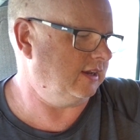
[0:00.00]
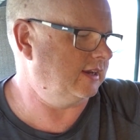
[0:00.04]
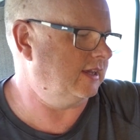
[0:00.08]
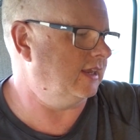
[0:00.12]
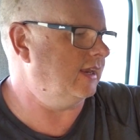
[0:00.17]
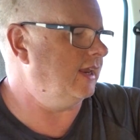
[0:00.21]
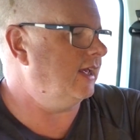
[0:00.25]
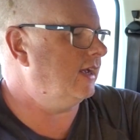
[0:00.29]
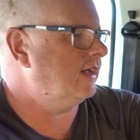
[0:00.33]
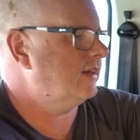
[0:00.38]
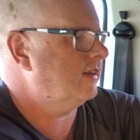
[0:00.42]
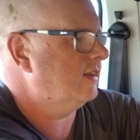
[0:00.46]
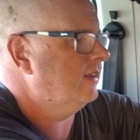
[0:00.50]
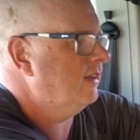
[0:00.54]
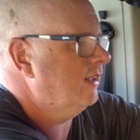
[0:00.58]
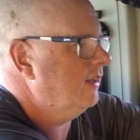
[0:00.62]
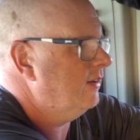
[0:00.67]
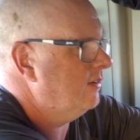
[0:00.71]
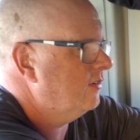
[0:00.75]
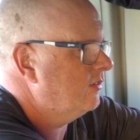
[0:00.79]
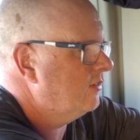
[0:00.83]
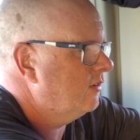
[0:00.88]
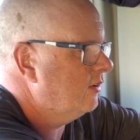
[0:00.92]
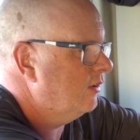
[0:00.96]
connect
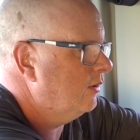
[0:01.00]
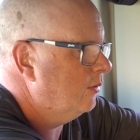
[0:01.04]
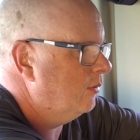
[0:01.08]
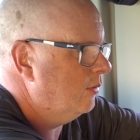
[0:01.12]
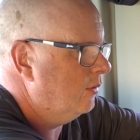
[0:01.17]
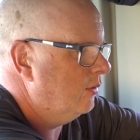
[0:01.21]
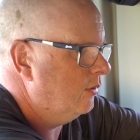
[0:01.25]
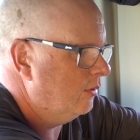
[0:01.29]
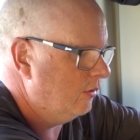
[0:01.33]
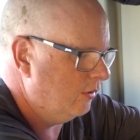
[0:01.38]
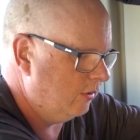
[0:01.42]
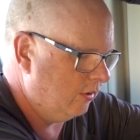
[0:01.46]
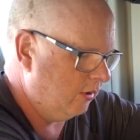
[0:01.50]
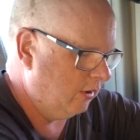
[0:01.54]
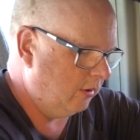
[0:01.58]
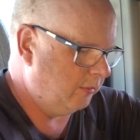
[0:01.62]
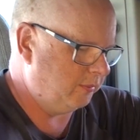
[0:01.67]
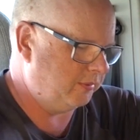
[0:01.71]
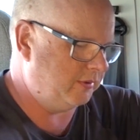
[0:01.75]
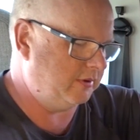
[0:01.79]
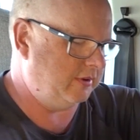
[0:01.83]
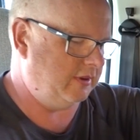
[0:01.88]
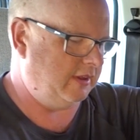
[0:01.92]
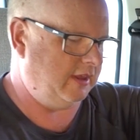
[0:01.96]
these two
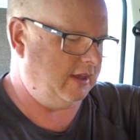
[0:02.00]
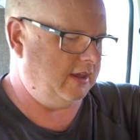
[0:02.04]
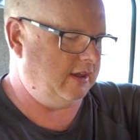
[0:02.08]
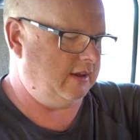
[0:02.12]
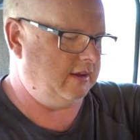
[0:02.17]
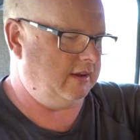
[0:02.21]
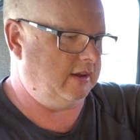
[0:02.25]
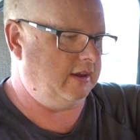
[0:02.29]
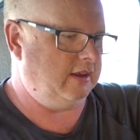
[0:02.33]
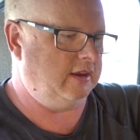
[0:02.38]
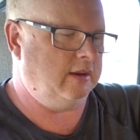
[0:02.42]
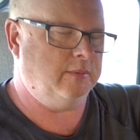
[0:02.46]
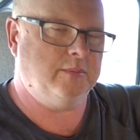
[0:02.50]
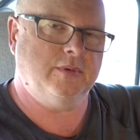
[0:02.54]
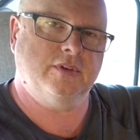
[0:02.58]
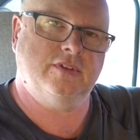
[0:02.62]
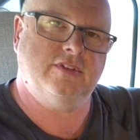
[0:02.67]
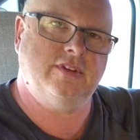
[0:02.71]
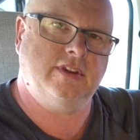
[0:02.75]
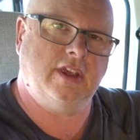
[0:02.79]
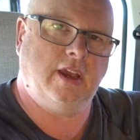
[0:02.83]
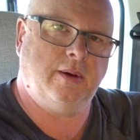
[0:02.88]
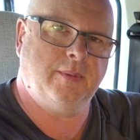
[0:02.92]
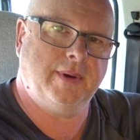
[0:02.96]
up to there, and then we'll
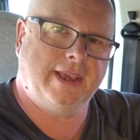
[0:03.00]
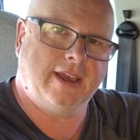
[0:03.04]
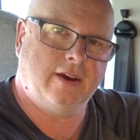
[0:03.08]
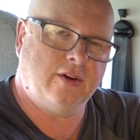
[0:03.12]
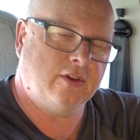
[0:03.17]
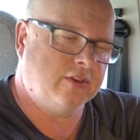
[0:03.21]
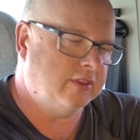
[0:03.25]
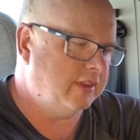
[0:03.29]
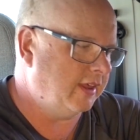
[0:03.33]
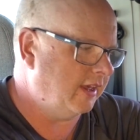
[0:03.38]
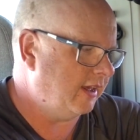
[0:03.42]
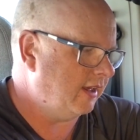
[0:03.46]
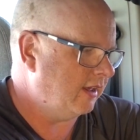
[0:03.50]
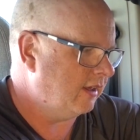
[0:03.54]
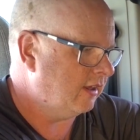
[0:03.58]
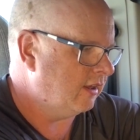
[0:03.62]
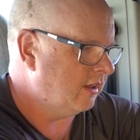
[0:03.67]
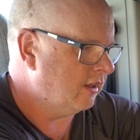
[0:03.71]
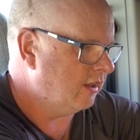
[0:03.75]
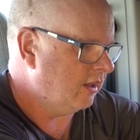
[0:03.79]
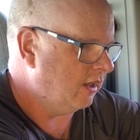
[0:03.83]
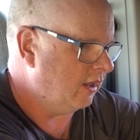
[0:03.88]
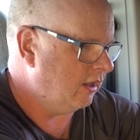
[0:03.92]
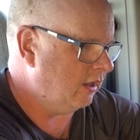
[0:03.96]
see how we get on there.
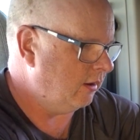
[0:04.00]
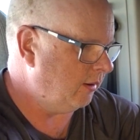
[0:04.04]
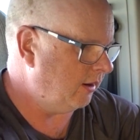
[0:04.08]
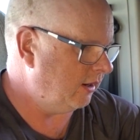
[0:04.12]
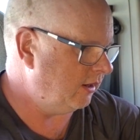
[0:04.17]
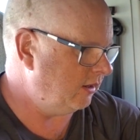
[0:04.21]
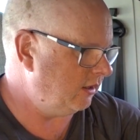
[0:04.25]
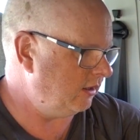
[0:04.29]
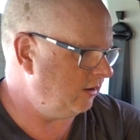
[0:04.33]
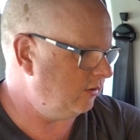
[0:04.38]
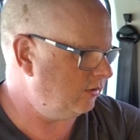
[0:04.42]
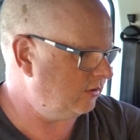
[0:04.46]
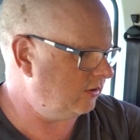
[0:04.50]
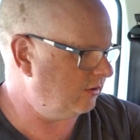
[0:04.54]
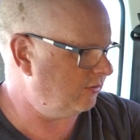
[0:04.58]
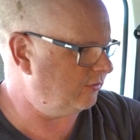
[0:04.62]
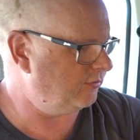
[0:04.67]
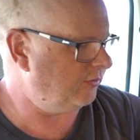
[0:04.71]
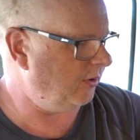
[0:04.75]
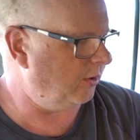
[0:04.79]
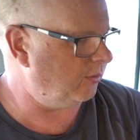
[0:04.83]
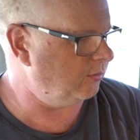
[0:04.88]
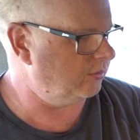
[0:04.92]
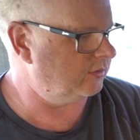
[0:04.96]
I'm going to use the
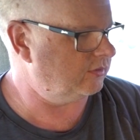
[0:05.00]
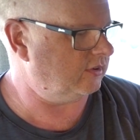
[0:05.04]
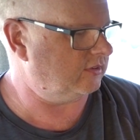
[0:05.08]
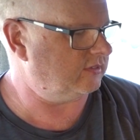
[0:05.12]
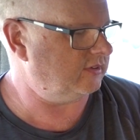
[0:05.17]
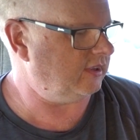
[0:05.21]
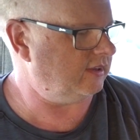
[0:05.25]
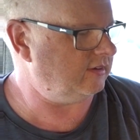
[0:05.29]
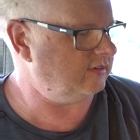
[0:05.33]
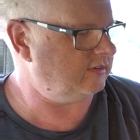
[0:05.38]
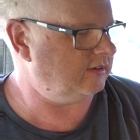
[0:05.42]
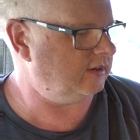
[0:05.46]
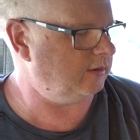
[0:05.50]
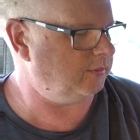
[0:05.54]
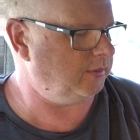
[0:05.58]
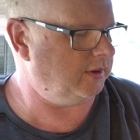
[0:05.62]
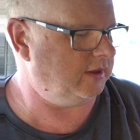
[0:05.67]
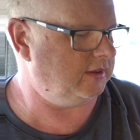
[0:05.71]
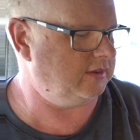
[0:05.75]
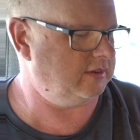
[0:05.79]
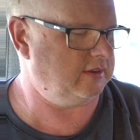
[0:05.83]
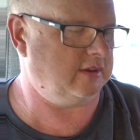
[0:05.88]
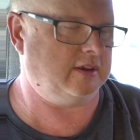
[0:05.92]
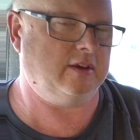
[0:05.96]
phone to test it
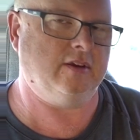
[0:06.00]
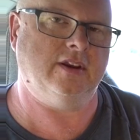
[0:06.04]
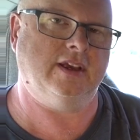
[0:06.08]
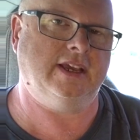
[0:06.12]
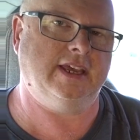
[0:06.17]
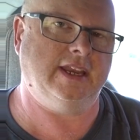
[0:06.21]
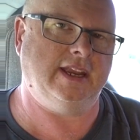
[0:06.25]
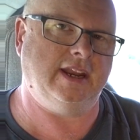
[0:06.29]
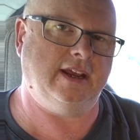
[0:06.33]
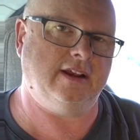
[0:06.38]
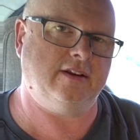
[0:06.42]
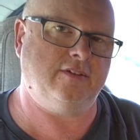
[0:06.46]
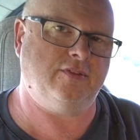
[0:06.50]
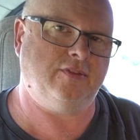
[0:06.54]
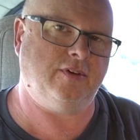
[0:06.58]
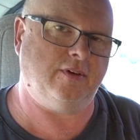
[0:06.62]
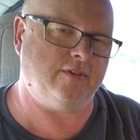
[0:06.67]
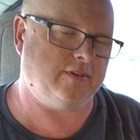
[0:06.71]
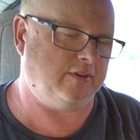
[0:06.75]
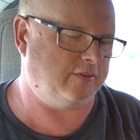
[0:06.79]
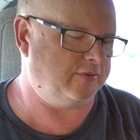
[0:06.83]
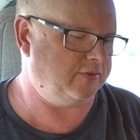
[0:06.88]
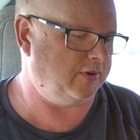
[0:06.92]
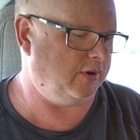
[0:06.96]
with. I'm going to connect
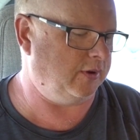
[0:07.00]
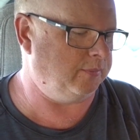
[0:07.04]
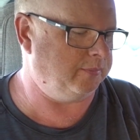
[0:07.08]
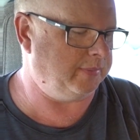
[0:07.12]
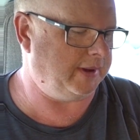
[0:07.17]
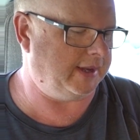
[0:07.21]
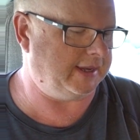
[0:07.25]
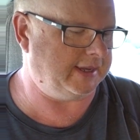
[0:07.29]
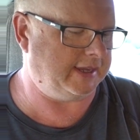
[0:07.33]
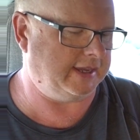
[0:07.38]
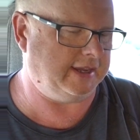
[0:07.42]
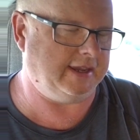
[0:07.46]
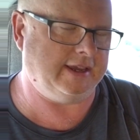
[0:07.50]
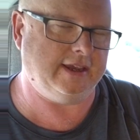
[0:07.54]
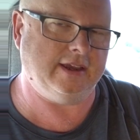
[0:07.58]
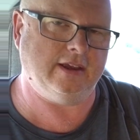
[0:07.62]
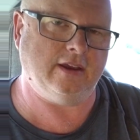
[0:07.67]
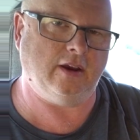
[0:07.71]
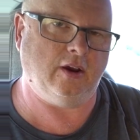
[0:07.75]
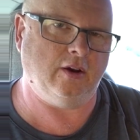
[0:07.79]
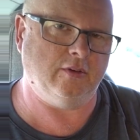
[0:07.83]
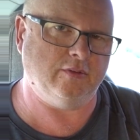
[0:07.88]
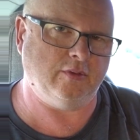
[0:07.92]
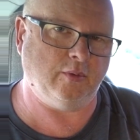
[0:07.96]
from the phone back here
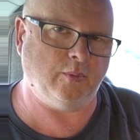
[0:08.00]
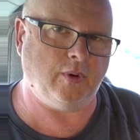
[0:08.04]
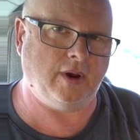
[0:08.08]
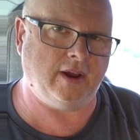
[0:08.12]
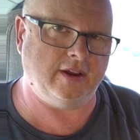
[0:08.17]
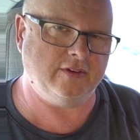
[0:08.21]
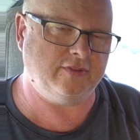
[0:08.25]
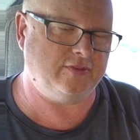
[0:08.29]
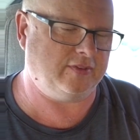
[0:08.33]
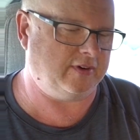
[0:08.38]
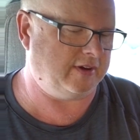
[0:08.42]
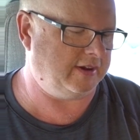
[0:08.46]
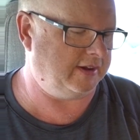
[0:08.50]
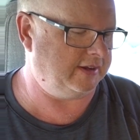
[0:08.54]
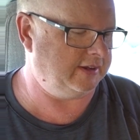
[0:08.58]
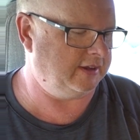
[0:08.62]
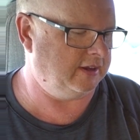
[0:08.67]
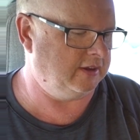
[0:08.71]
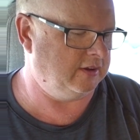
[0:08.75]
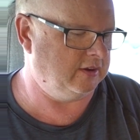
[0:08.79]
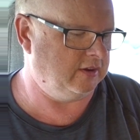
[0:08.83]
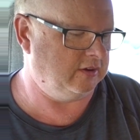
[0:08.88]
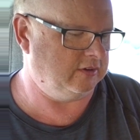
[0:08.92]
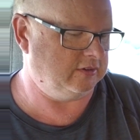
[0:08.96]
over Wi-Fi.
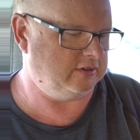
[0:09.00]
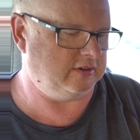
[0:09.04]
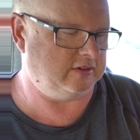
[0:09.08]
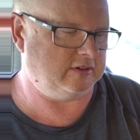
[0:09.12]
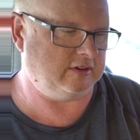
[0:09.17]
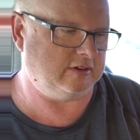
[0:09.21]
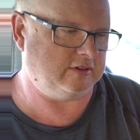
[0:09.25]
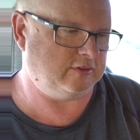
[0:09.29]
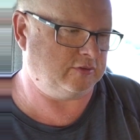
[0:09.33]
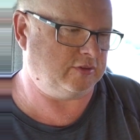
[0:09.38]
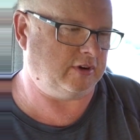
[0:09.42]
So this is